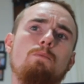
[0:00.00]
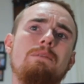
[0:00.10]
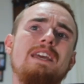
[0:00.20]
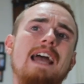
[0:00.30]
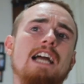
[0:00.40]

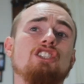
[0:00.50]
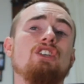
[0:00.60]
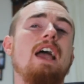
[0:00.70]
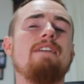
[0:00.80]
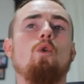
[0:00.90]
me
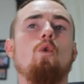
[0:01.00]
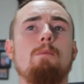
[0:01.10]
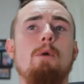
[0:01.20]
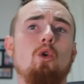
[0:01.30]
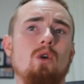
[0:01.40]
actually having
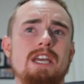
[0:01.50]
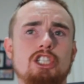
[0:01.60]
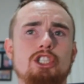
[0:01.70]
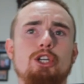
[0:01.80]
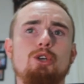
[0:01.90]
hormonal
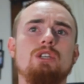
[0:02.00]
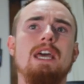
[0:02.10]
issues,